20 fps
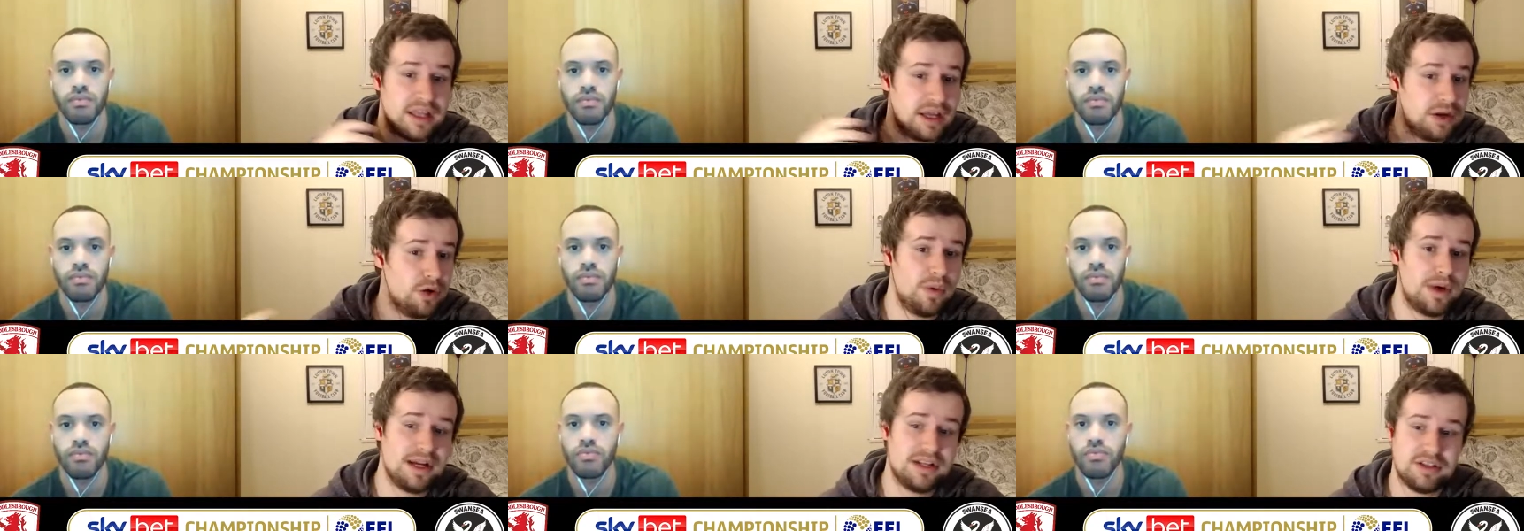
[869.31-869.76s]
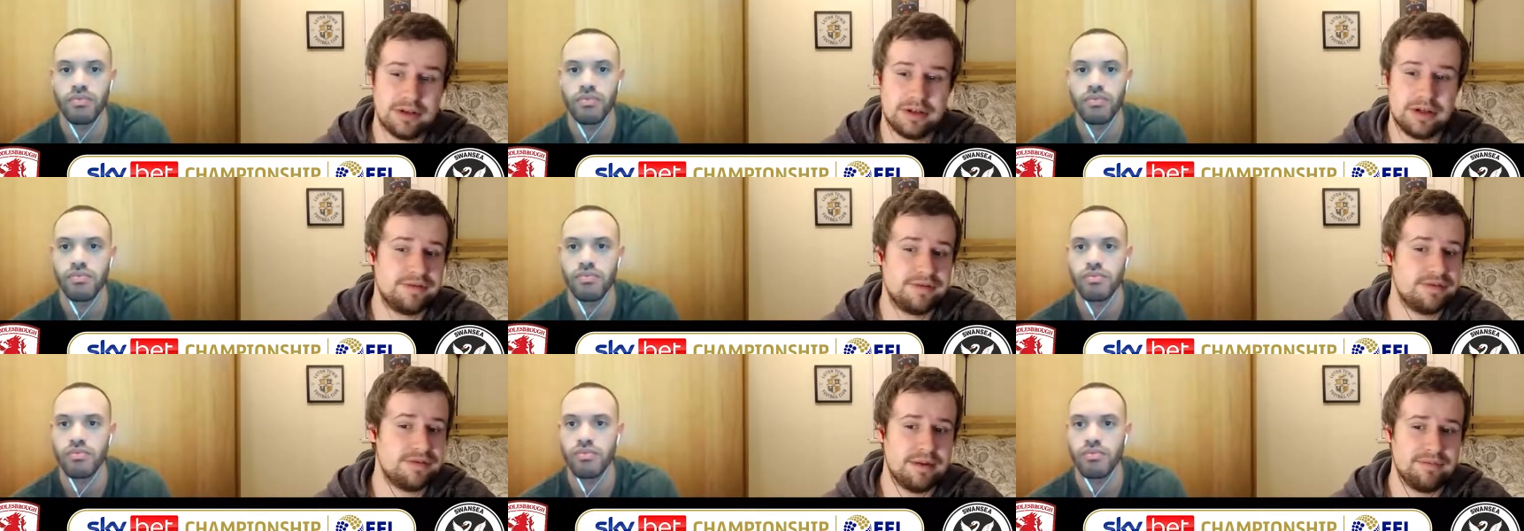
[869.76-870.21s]
Speaker 1: They always
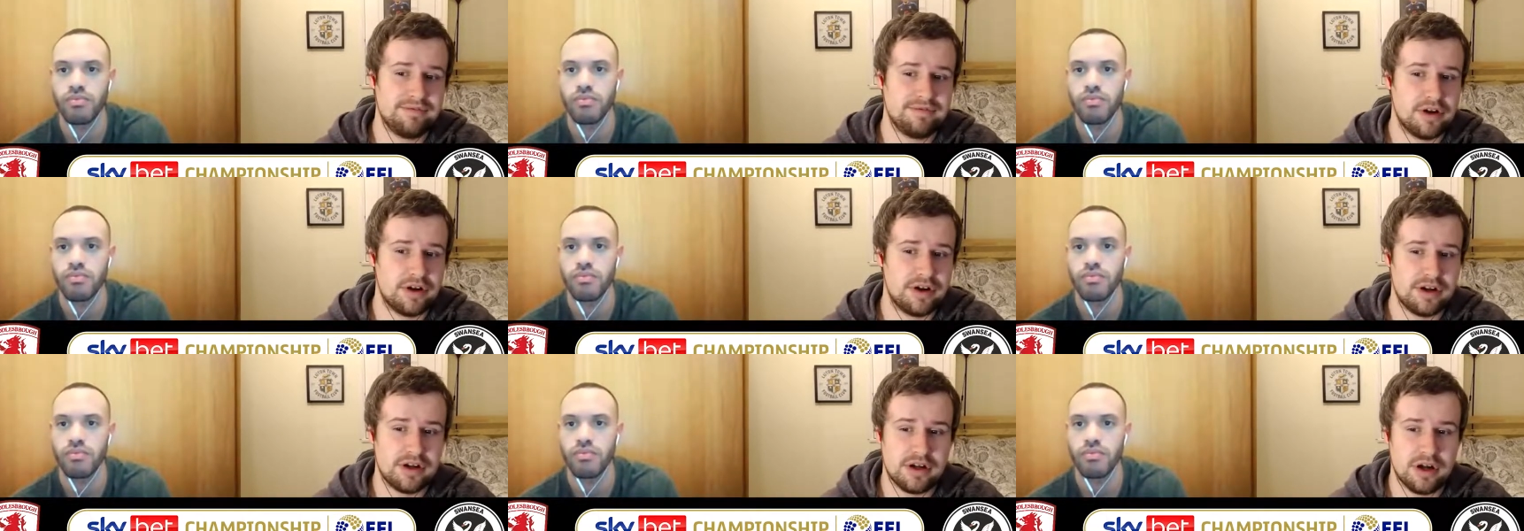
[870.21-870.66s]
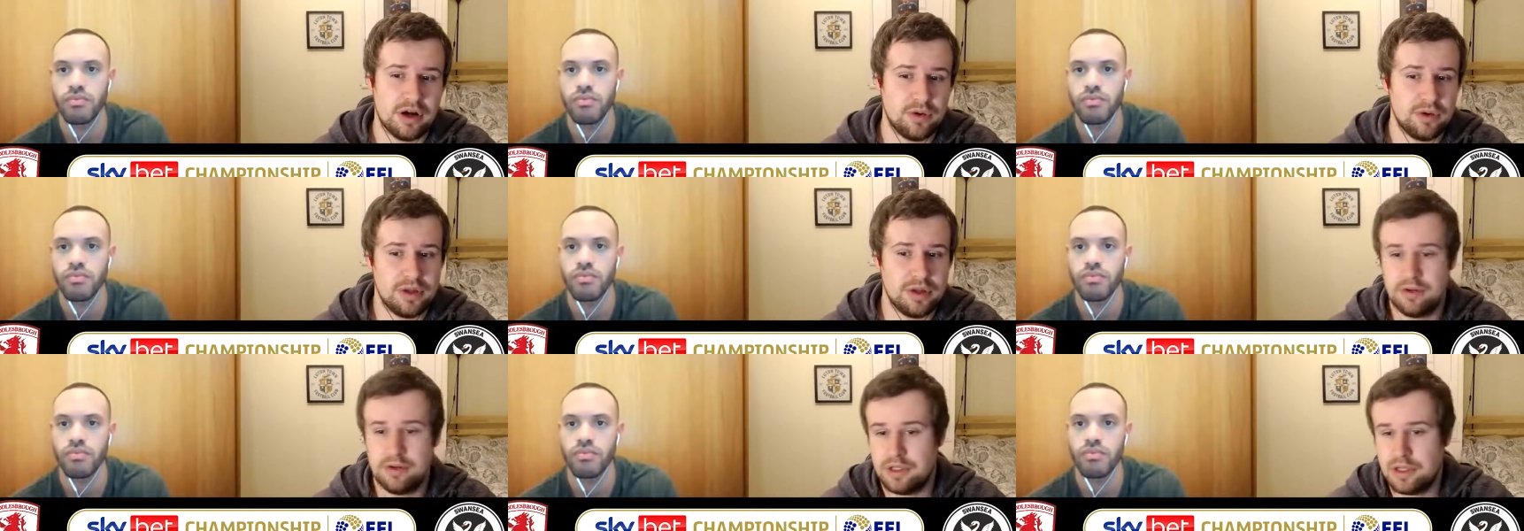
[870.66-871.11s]
look a threat in front of
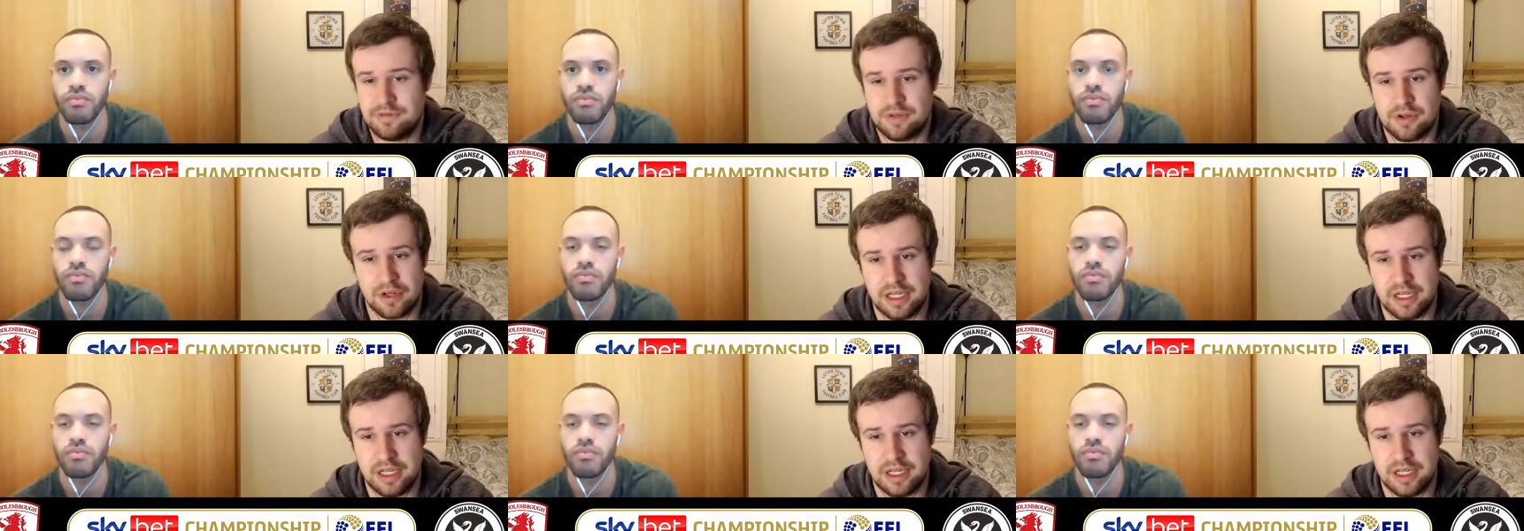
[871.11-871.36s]
goal, though. You've